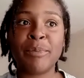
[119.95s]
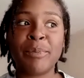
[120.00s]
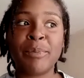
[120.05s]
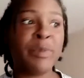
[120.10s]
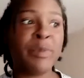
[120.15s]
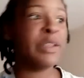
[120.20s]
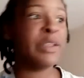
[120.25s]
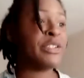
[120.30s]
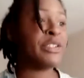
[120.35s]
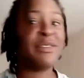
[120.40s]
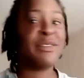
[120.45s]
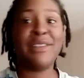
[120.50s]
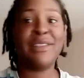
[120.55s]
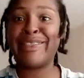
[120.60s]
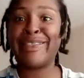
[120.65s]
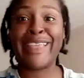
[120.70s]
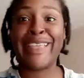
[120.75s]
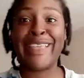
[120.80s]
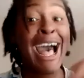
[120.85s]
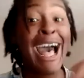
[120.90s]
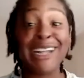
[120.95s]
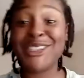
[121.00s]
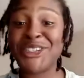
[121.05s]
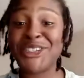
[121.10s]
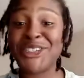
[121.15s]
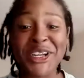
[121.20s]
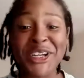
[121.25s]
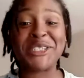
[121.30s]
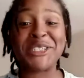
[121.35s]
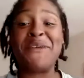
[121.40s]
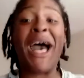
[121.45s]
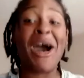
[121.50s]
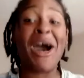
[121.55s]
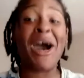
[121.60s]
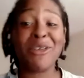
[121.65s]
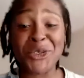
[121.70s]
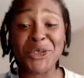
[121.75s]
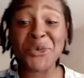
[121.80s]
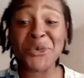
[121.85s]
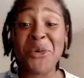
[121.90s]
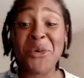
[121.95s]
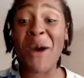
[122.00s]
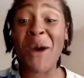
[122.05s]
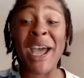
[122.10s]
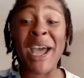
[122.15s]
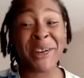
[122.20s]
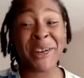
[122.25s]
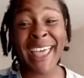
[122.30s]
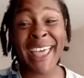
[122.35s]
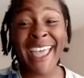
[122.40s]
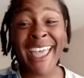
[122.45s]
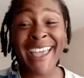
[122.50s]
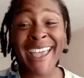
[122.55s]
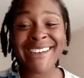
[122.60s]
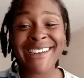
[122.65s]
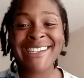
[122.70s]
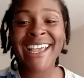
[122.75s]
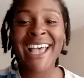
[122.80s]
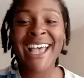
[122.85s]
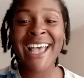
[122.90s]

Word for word: the, the, the, constructs of how to acquire land.